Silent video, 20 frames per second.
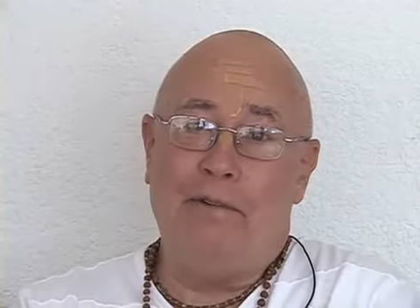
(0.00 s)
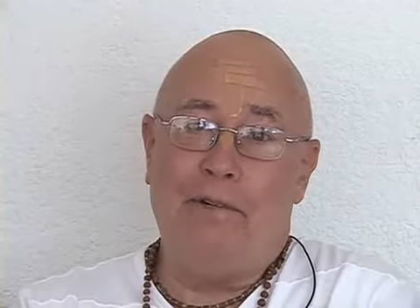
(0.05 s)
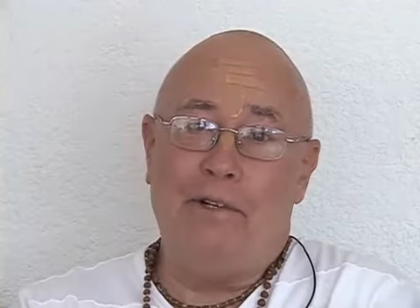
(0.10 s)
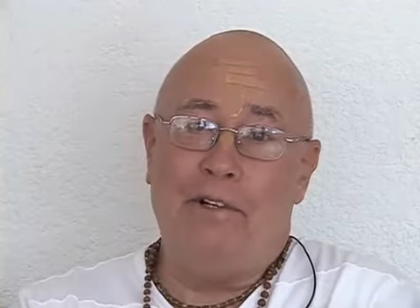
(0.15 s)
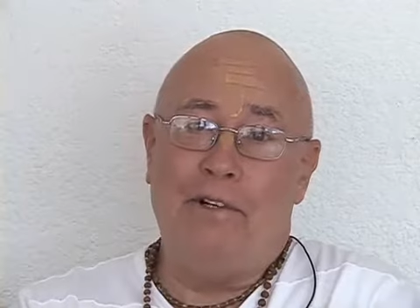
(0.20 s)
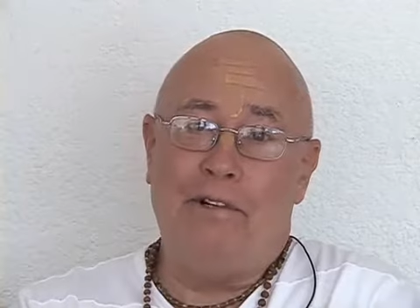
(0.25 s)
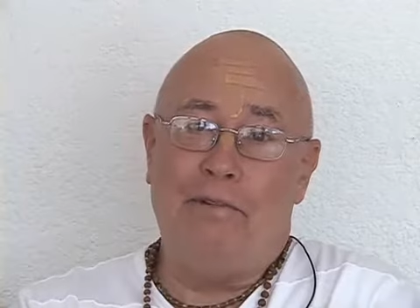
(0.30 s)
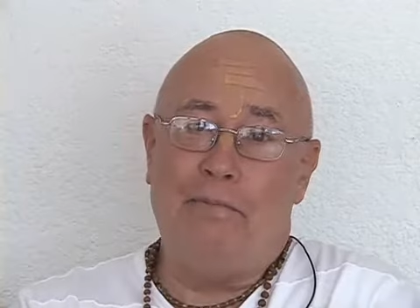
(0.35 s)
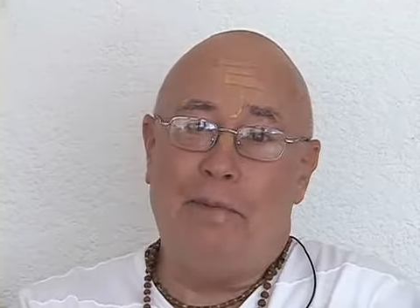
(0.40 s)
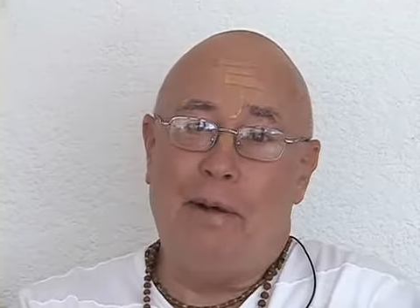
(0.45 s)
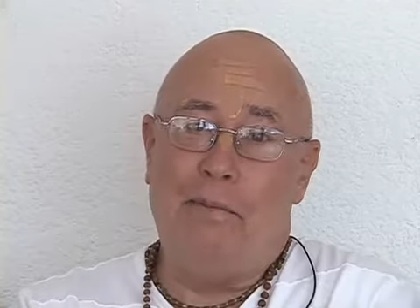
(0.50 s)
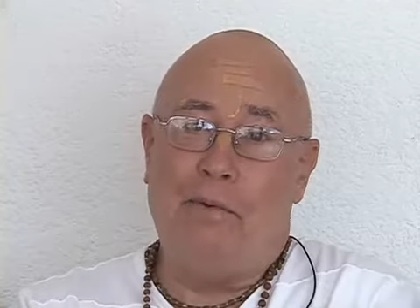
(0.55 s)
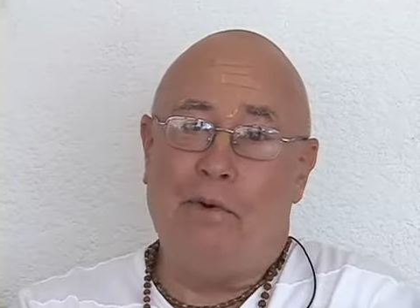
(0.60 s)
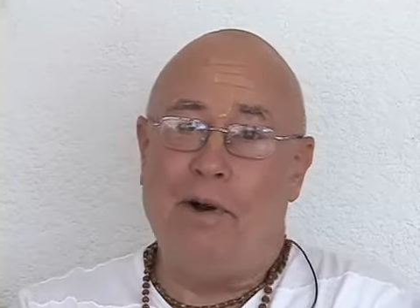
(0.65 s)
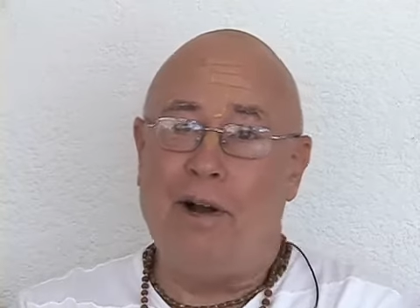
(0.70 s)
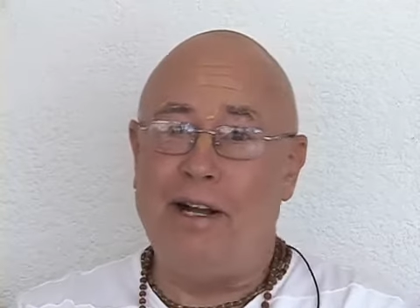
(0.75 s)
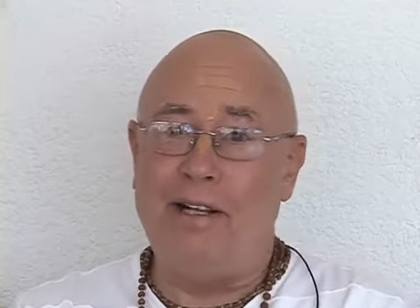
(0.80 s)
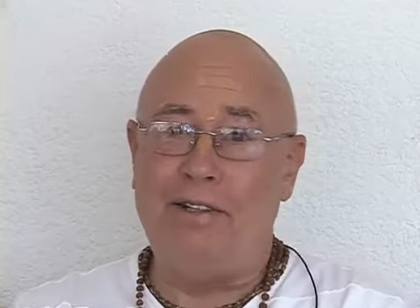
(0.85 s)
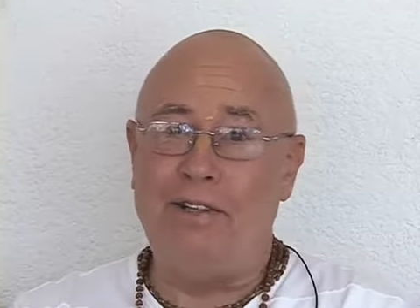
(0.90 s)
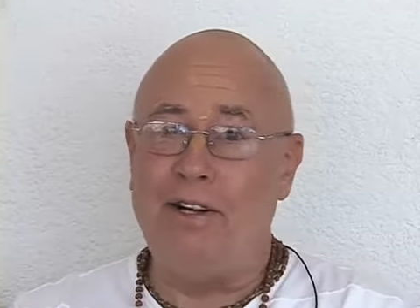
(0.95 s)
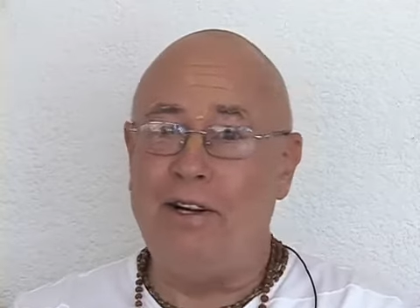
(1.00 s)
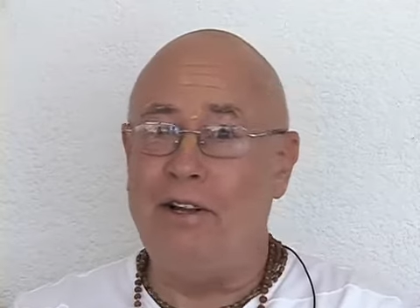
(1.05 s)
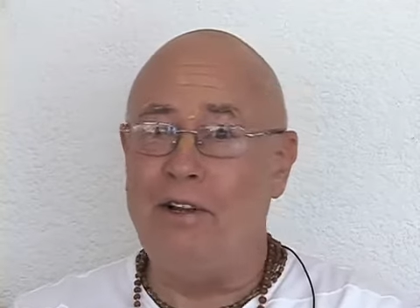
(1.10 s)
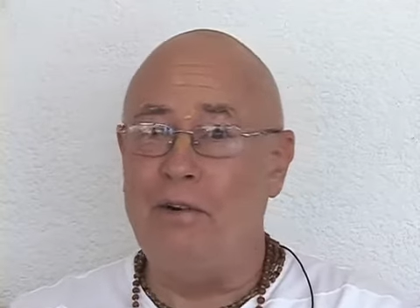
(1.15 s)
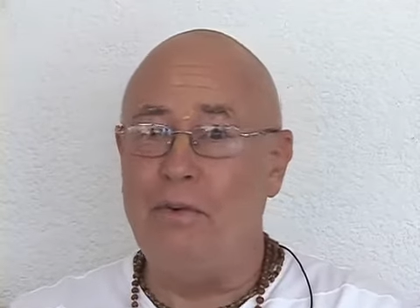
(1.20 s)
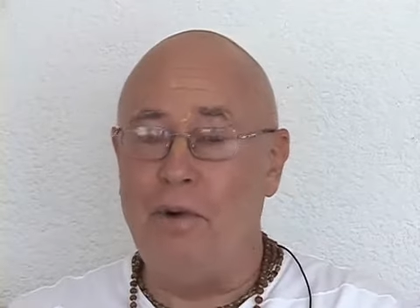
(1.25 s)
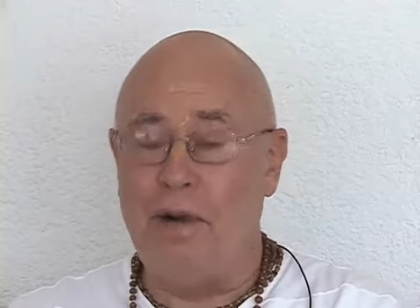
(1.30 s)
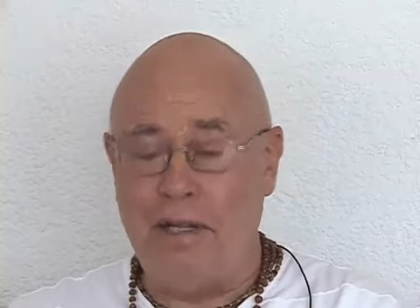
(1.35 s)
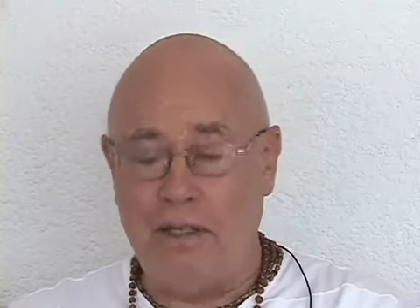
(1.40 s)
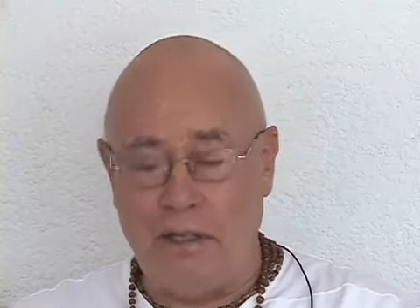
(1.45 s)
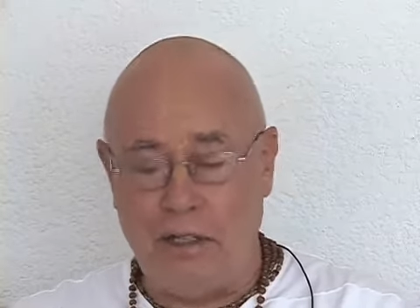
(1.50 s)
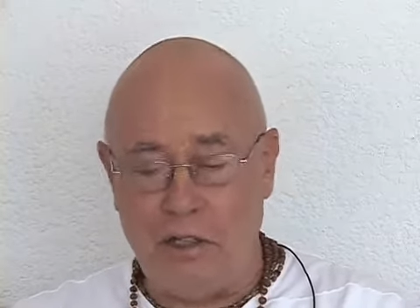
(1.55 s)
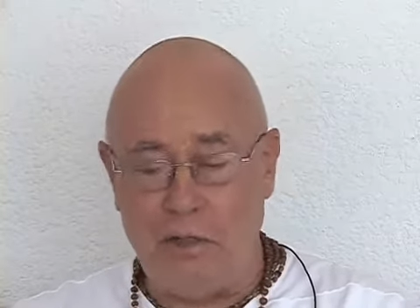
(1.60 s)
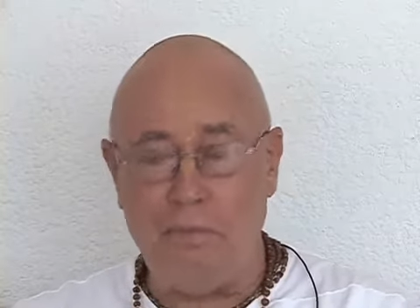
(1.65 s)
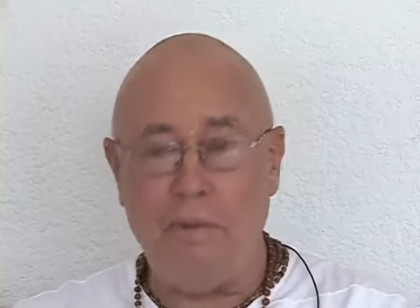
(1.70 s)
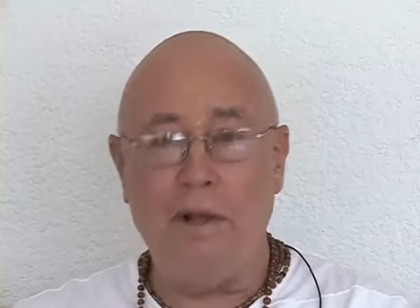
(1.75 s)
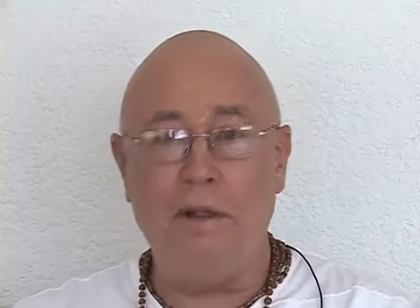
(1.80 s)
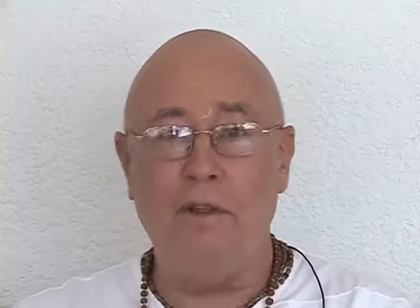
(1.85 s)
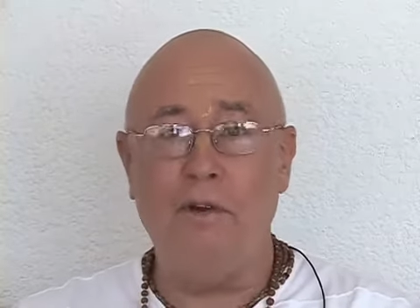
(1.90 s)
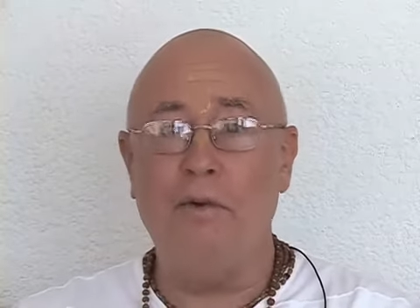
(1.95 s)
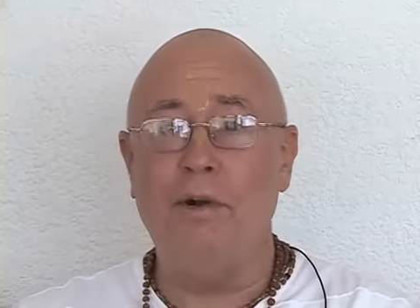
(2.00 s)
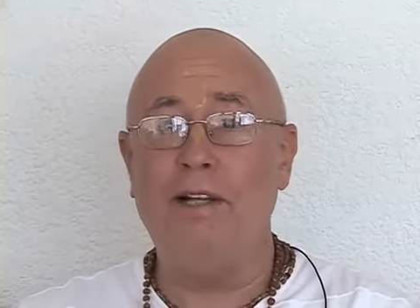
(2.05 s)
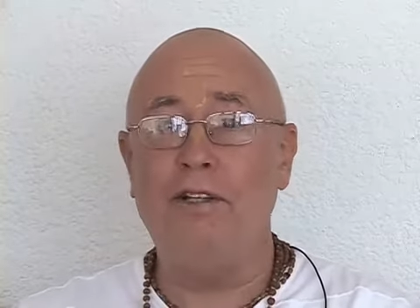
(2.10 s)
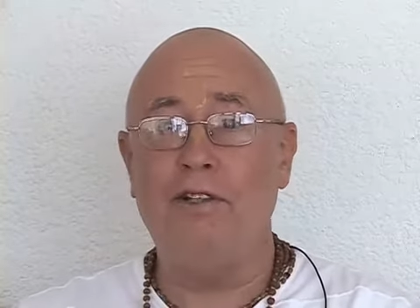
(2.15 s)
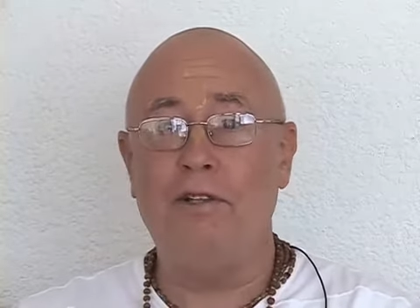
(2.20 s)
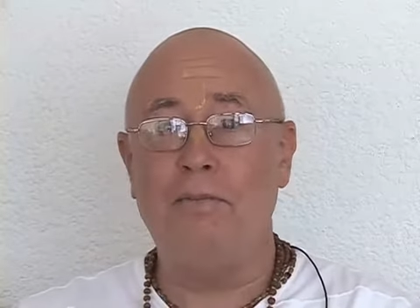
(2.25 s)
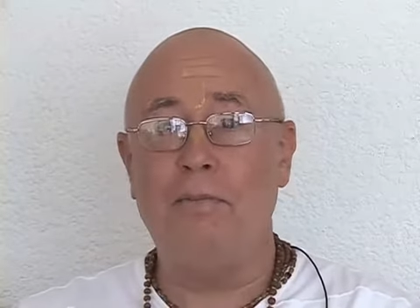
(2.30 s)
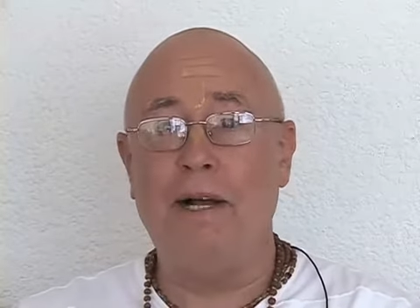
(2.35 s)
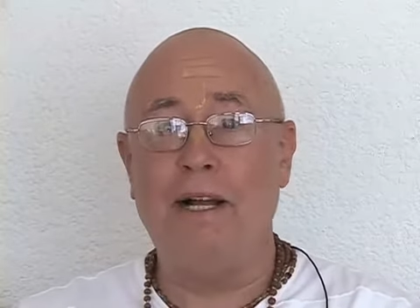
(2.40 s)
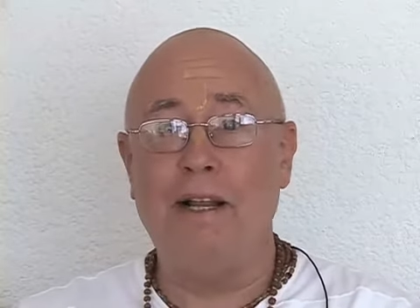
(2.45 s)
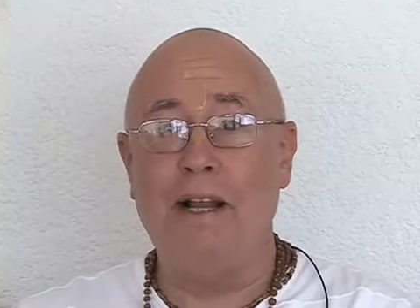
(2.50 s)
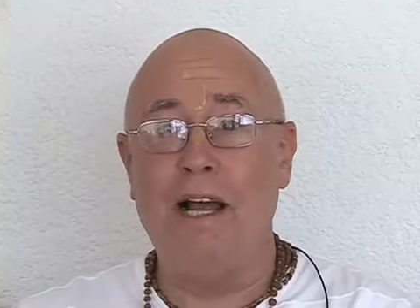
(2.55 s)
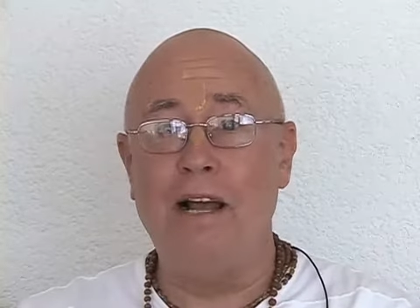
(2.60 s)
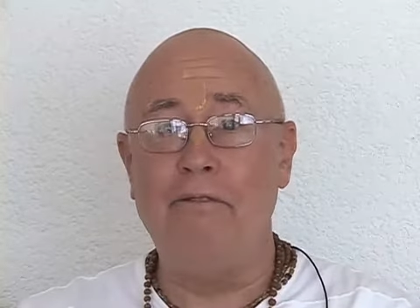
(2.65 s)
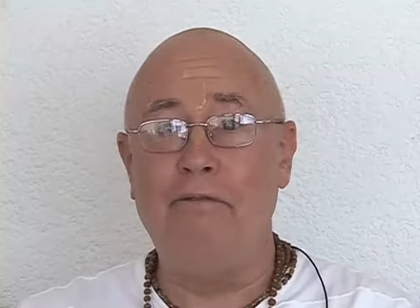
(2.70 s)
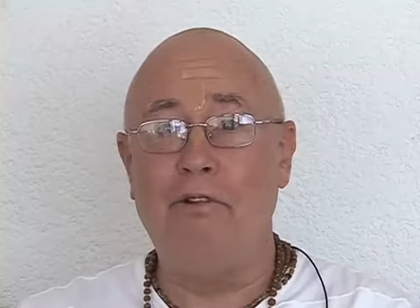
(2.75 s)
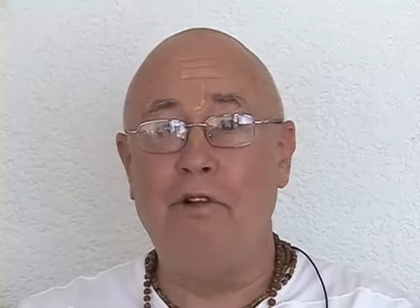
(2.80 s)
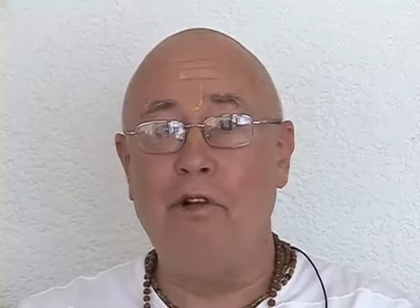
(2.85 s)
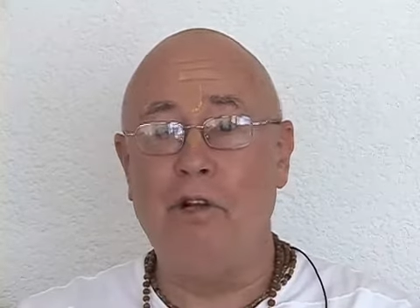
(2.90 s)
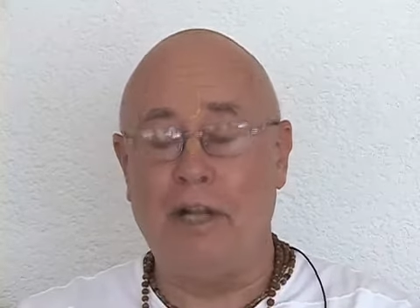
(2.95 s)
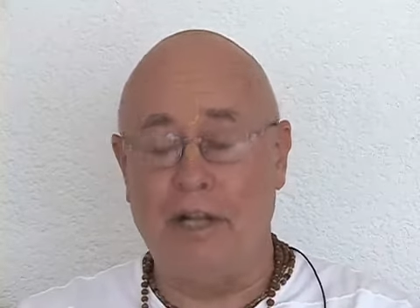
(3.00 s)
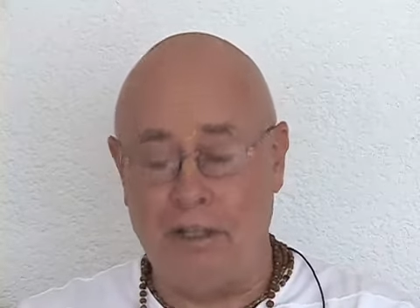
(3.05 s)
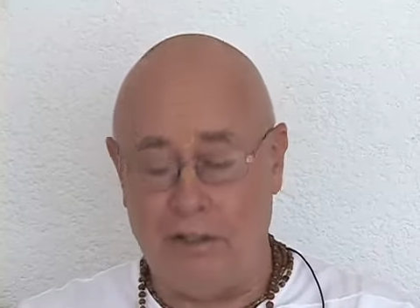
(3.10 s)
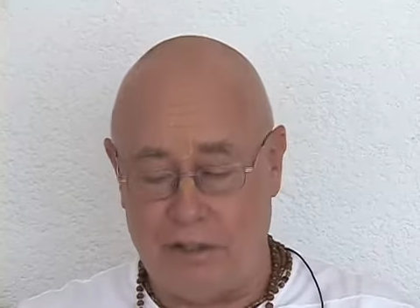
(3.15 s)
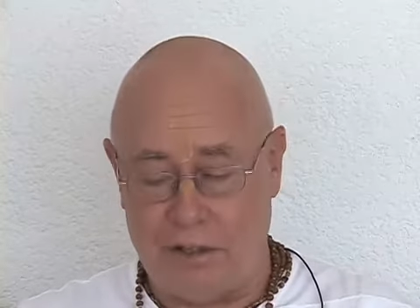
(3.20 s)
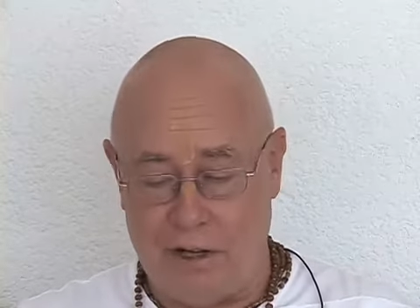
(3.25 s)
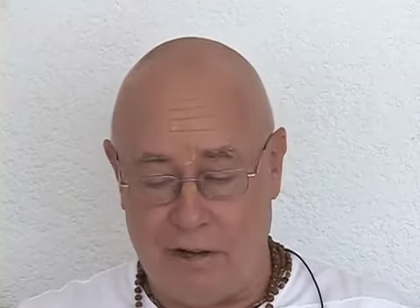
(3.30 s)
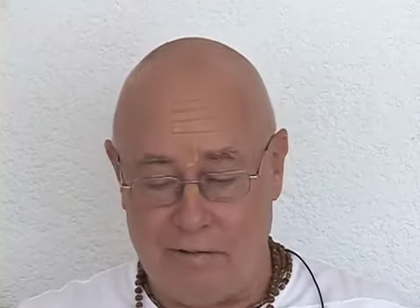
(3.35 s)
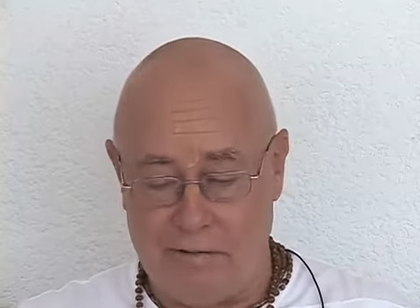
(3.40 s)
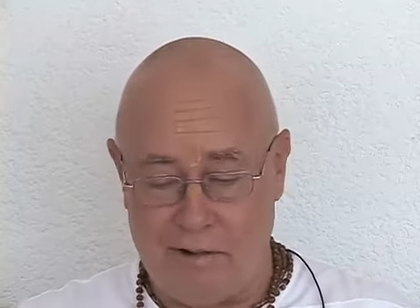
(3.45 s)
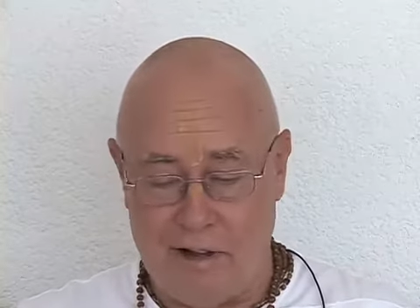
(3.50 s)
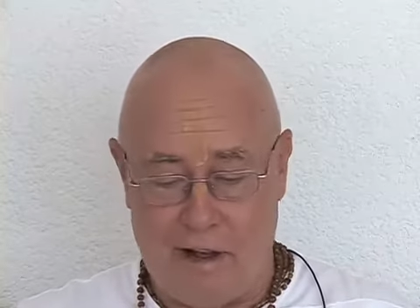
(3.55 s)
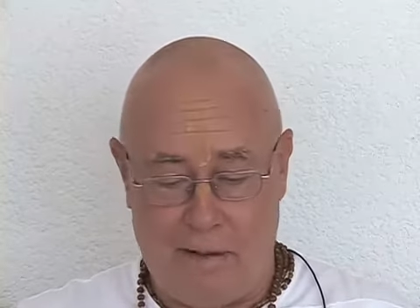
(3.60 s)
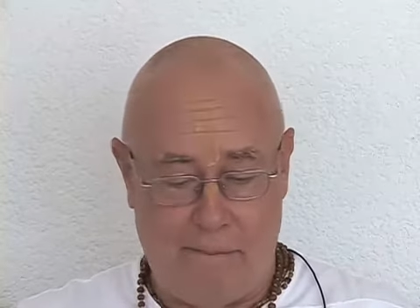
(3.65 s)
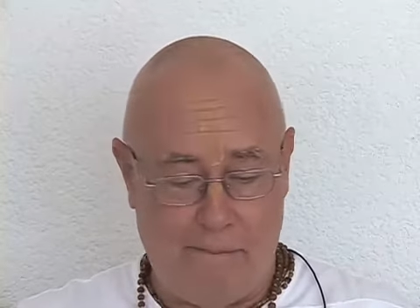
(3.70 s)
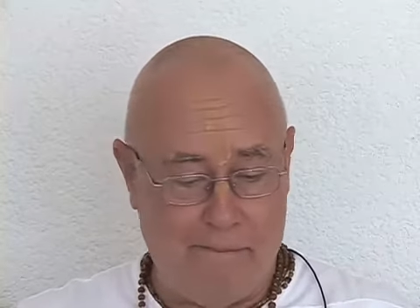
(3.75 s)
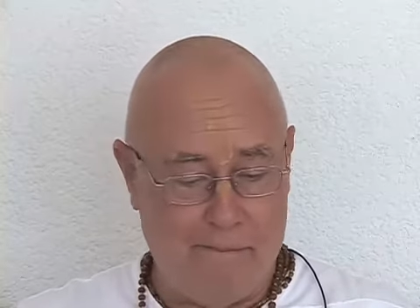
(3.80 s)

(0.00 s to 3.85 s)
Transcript: well just memorize it. Otherwise, I spend the rest of my life looking stuff up.